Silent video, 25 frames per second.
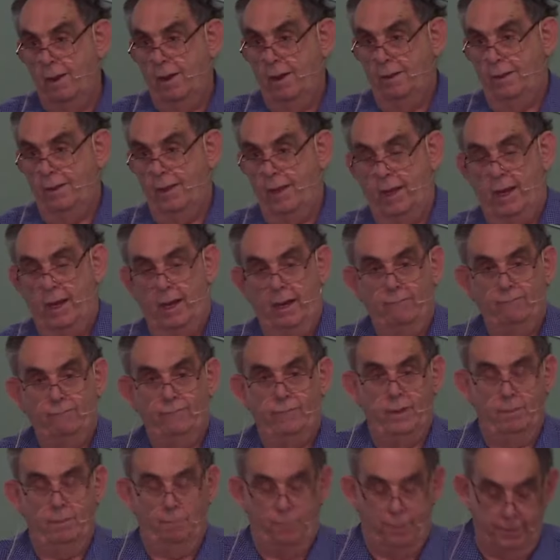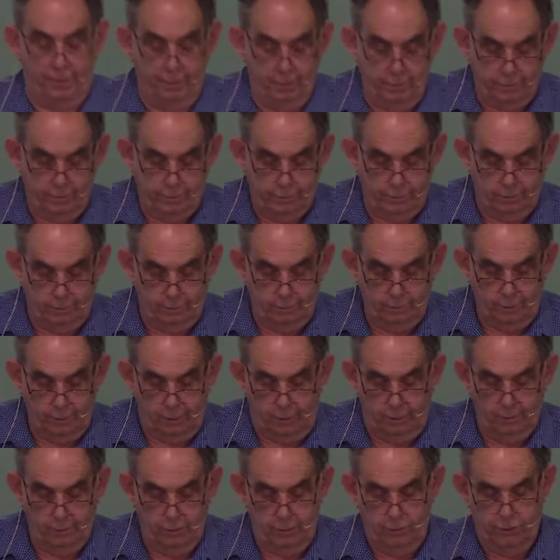that every person
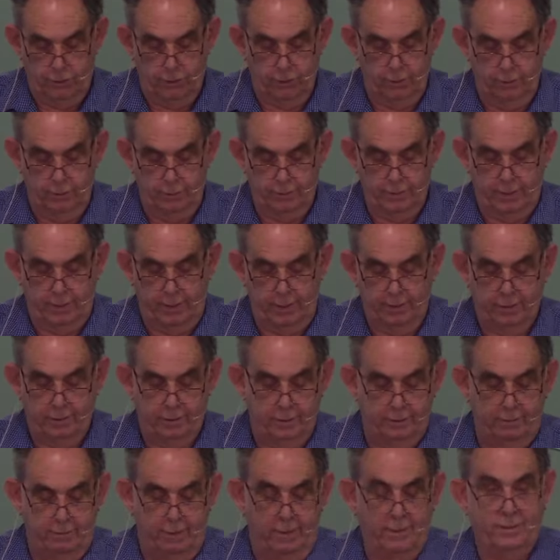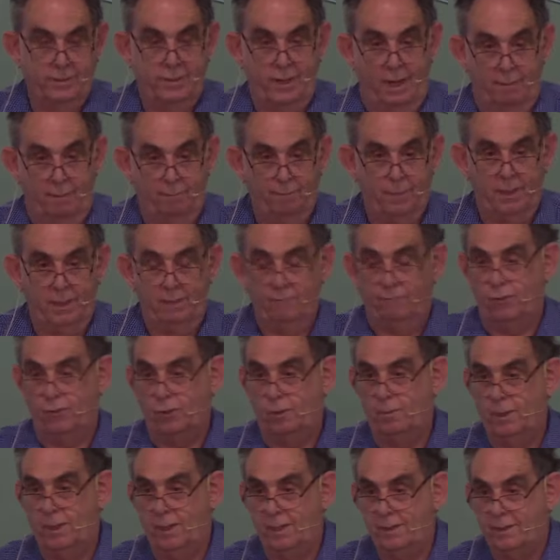in the church gets dressed up in
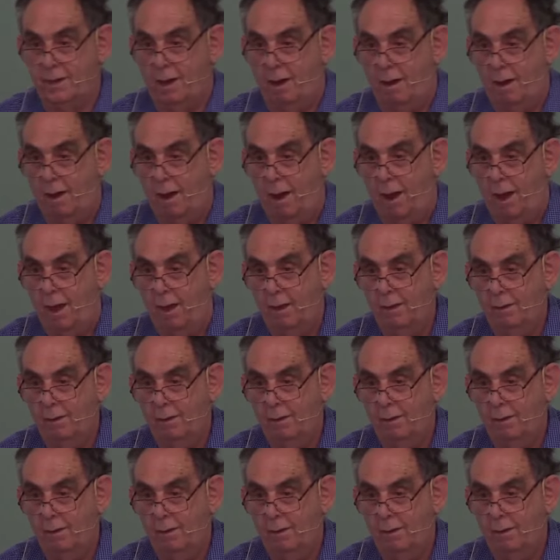formal attire.